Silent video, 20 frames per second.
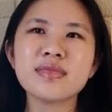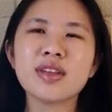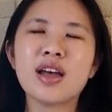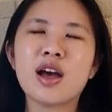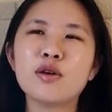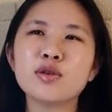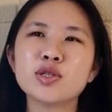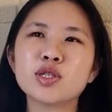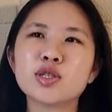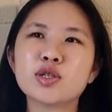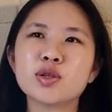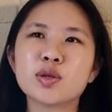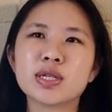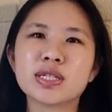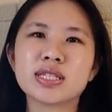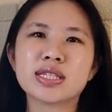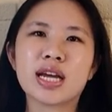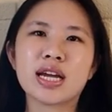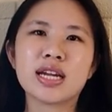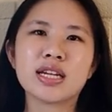I was so
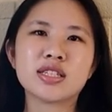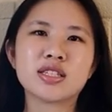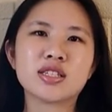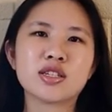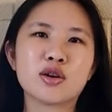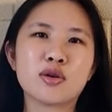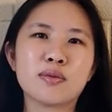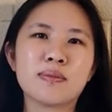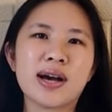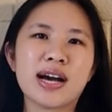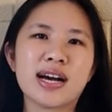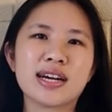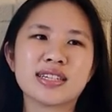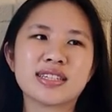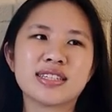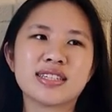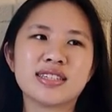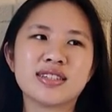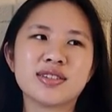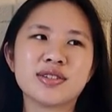excited to go
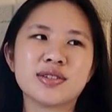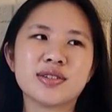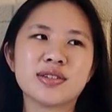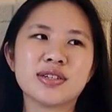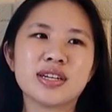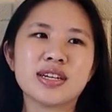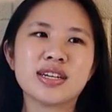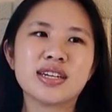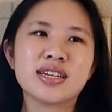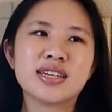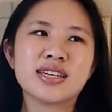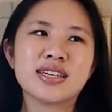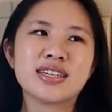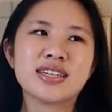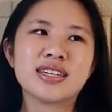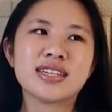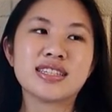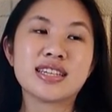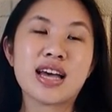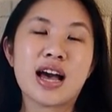back to
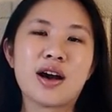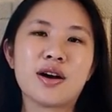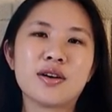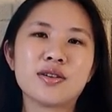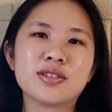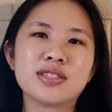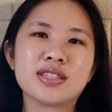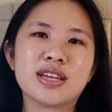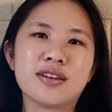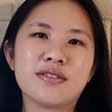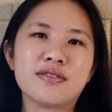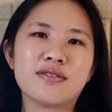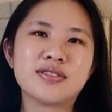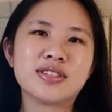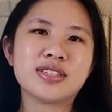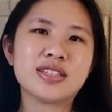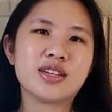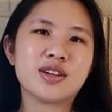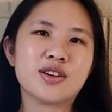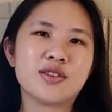his house and
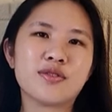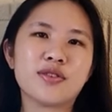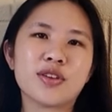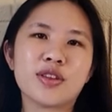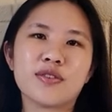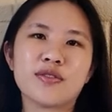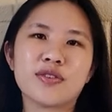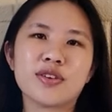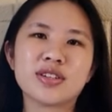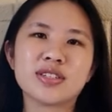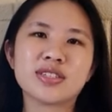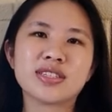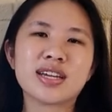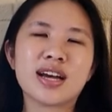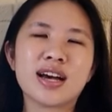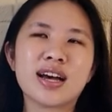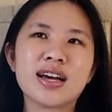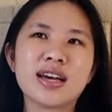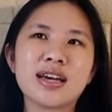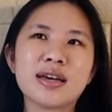see her for the first
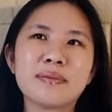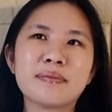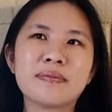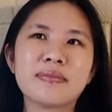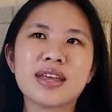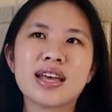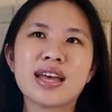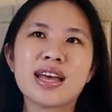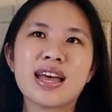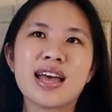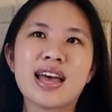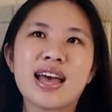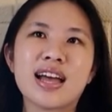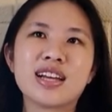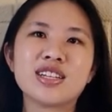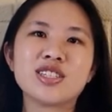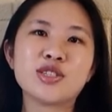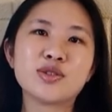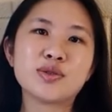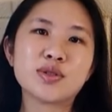time.
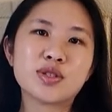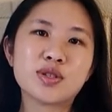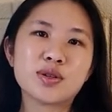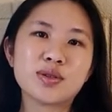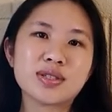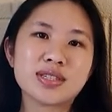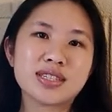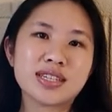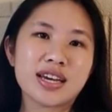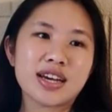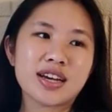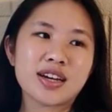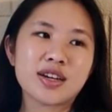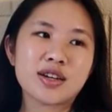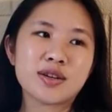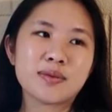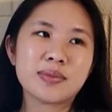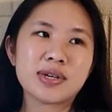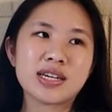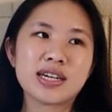And she was so
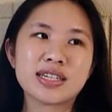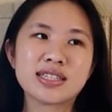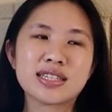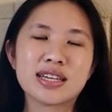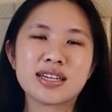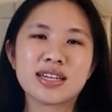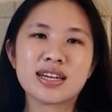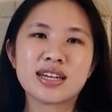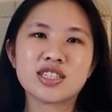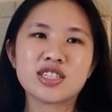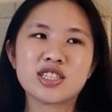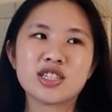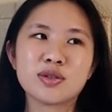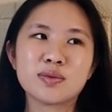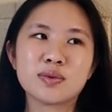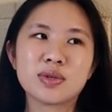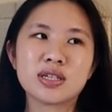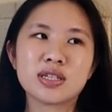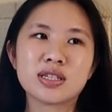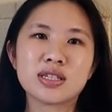scared because I guess she
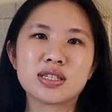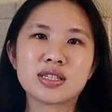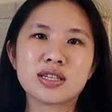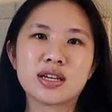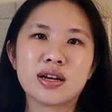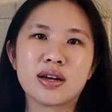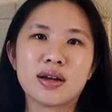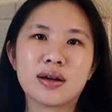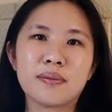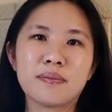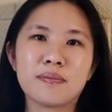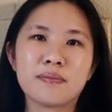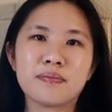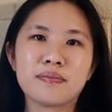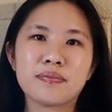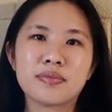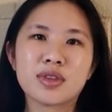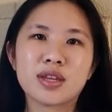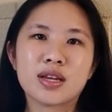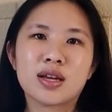was um,
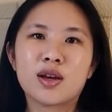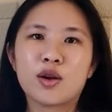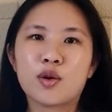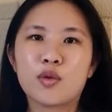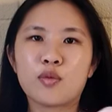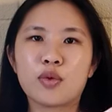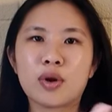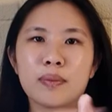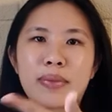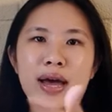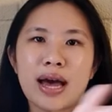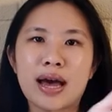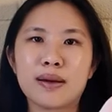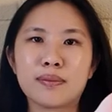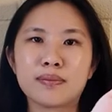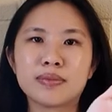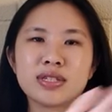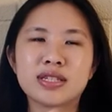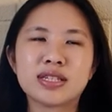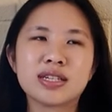
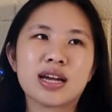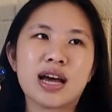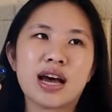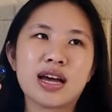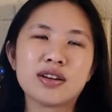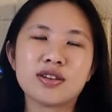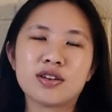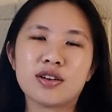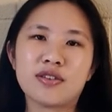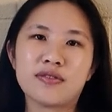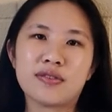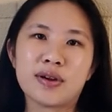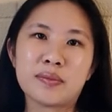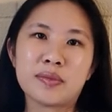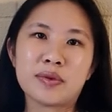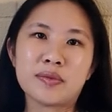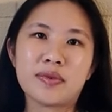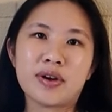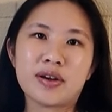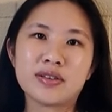wapapped. I don't know if
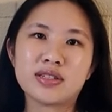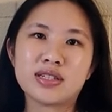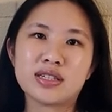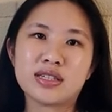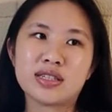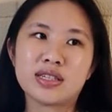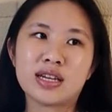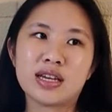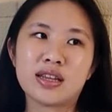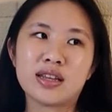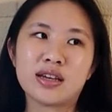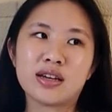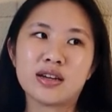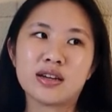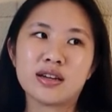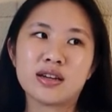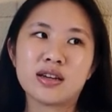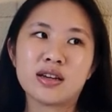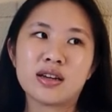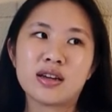I'm about to say
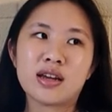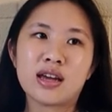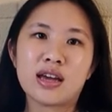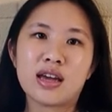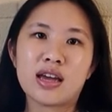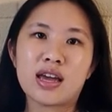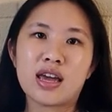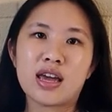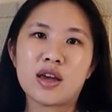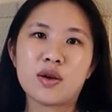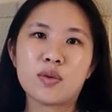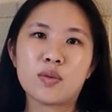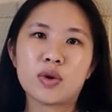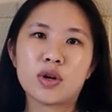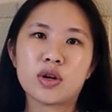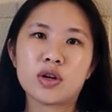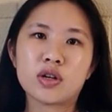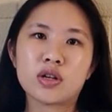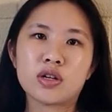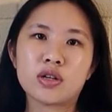the A
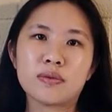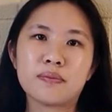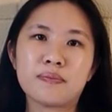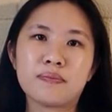word,